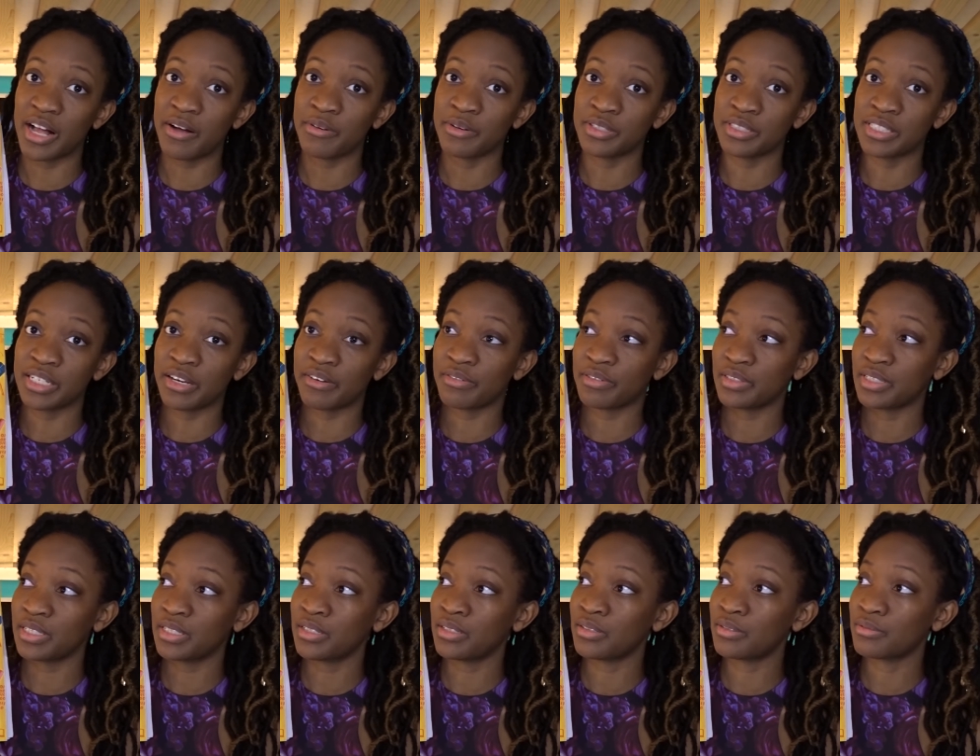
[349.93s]
I would
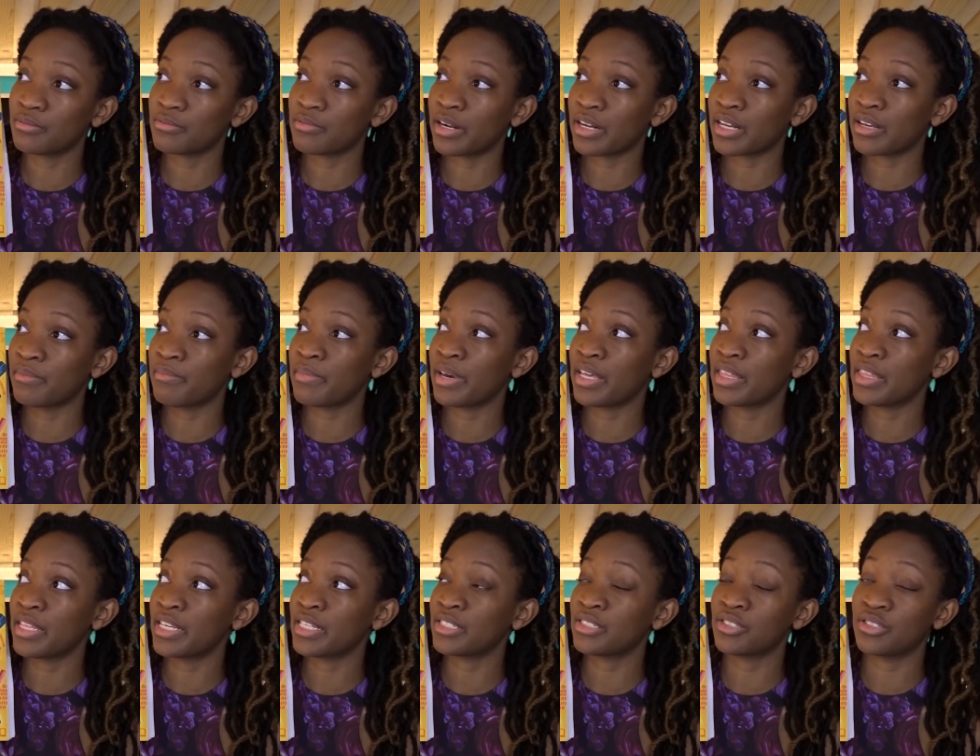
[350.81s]
definitely
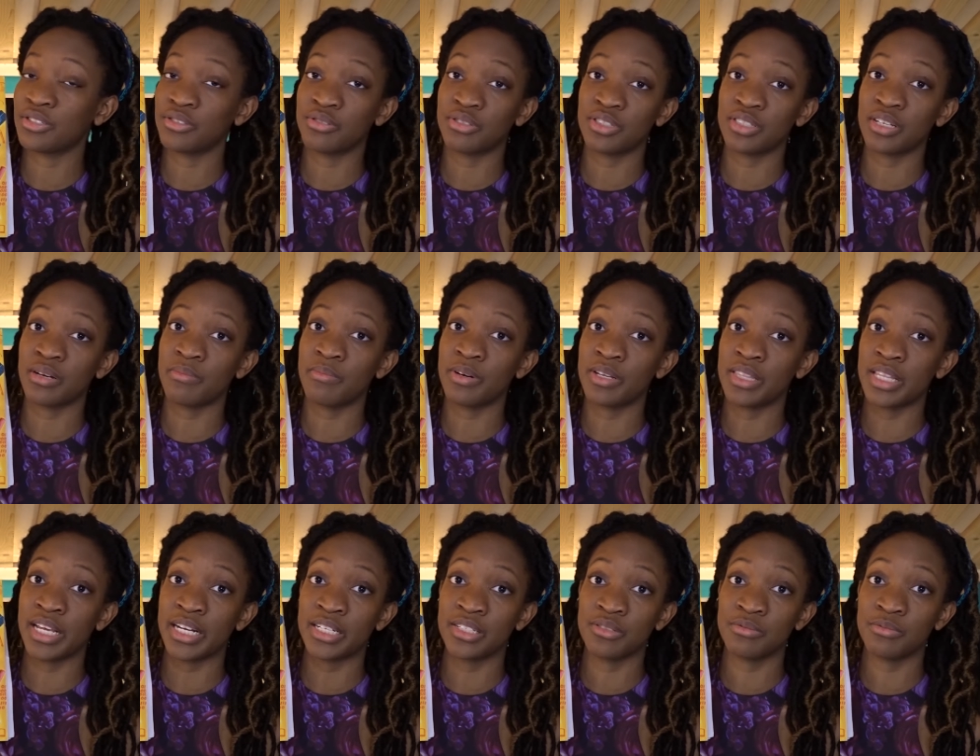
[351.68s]
recommend this to someone
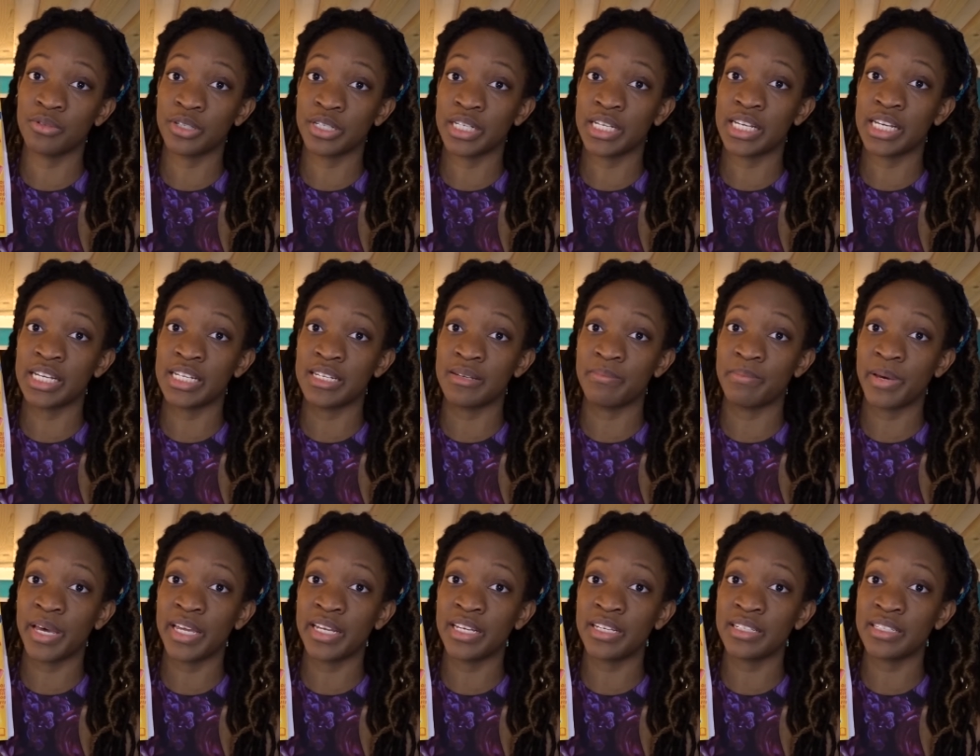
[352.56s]
that is working
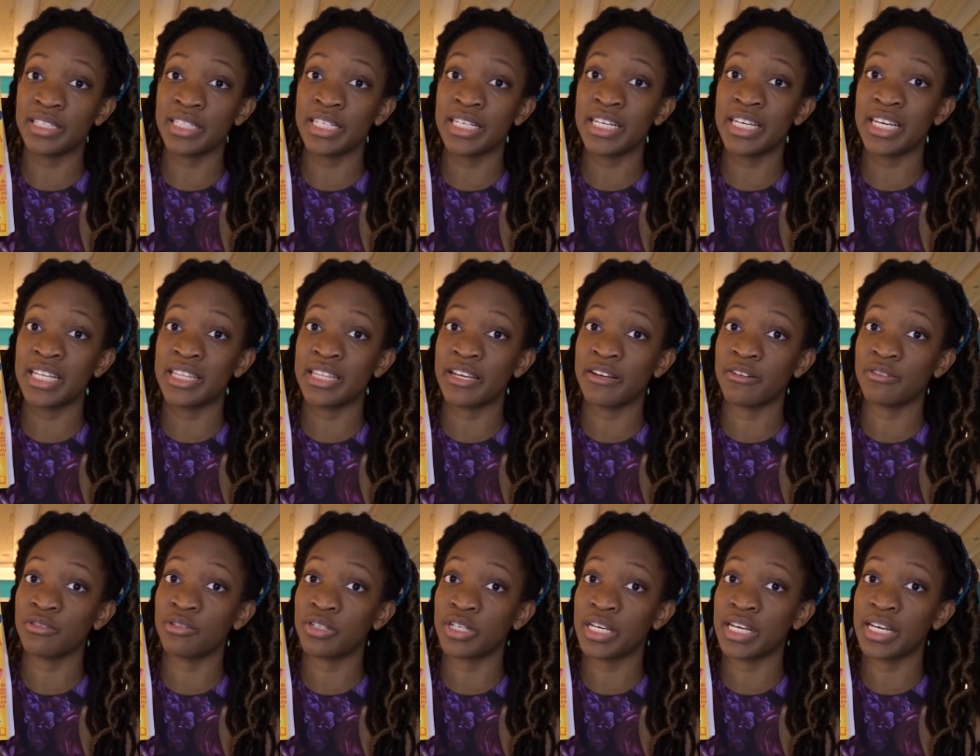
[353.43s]
independently and they're
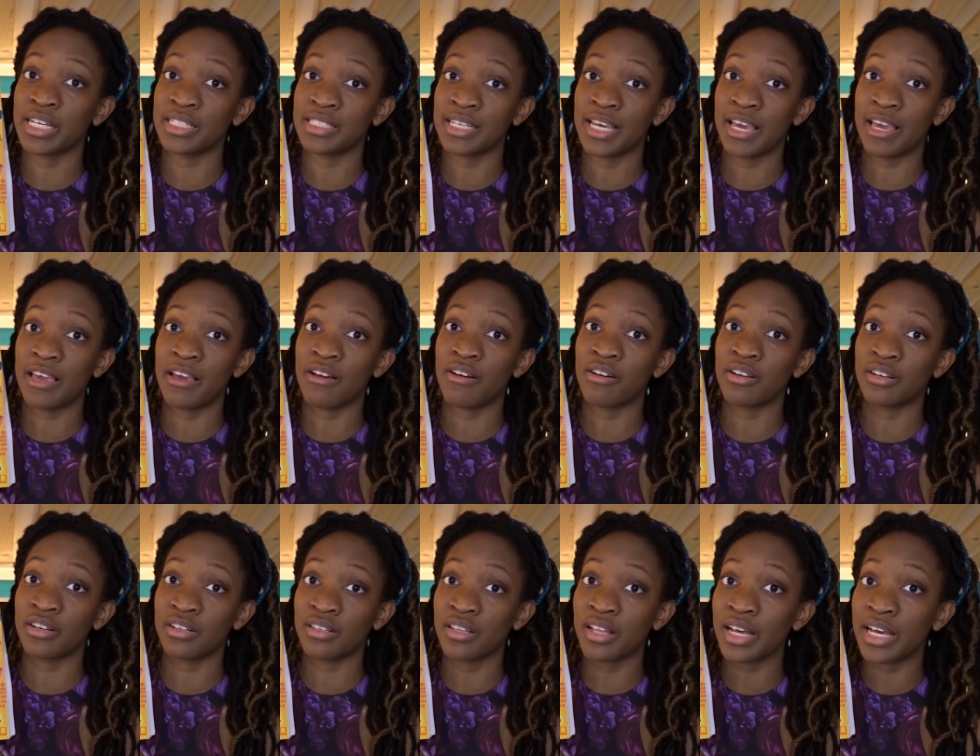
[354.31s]
looking at taking
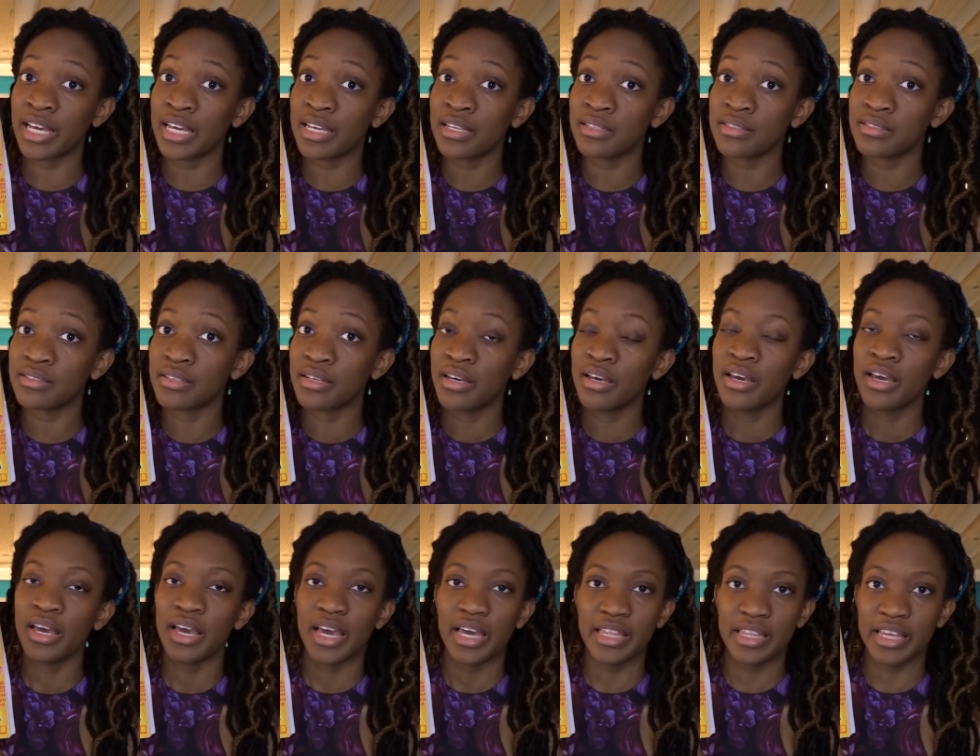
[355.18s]
on clients
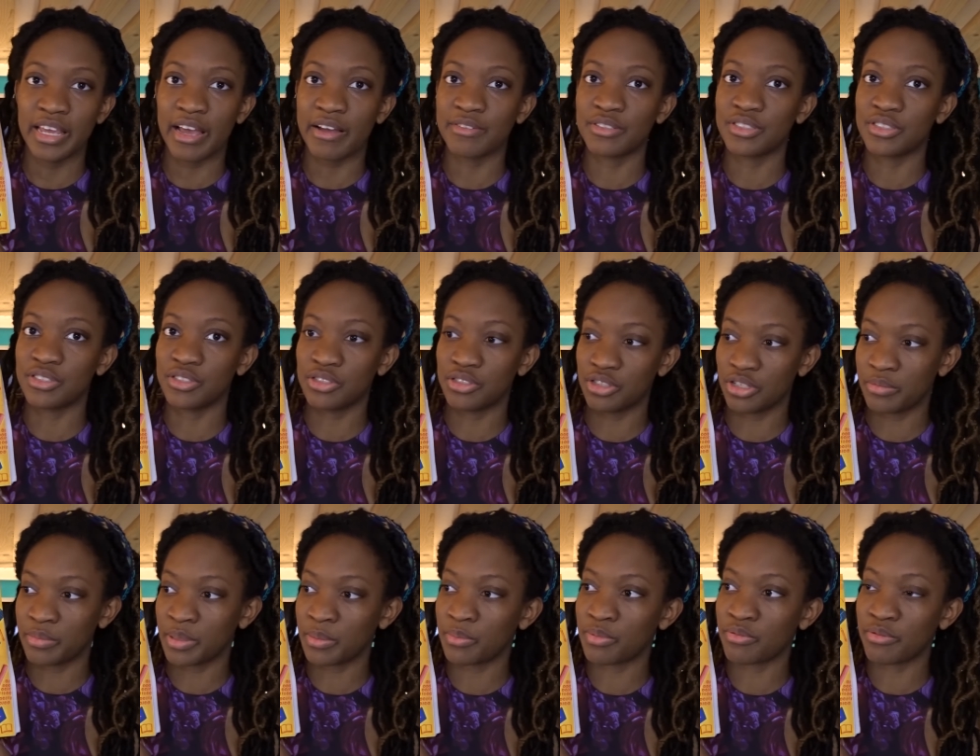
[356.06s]
and they have to
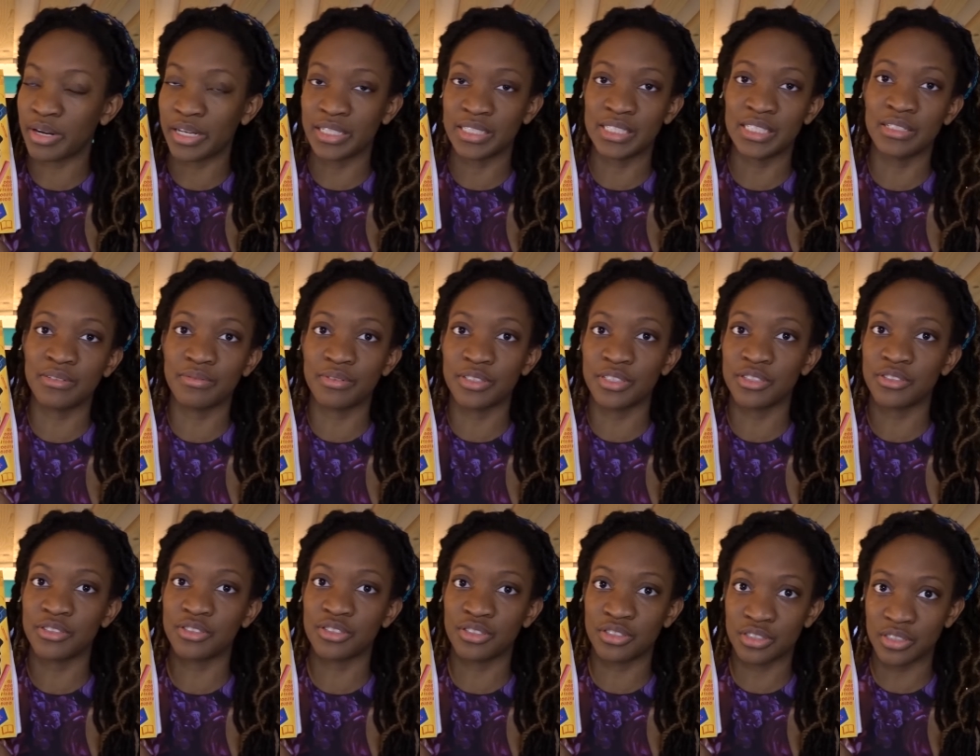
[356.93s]
determine pricing for
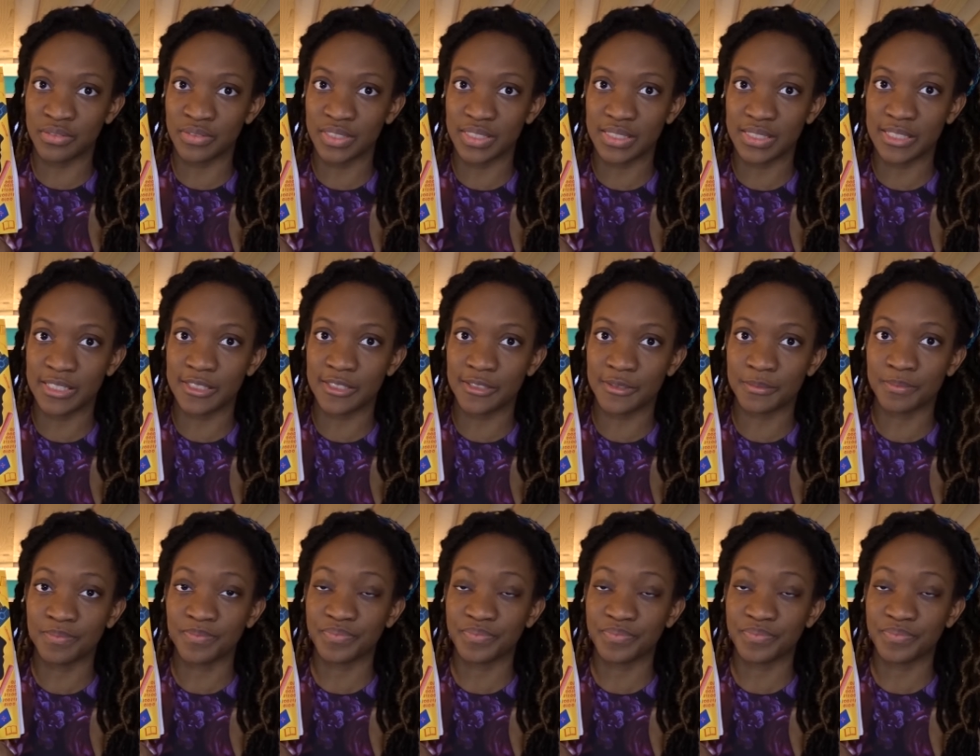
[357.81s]
their services.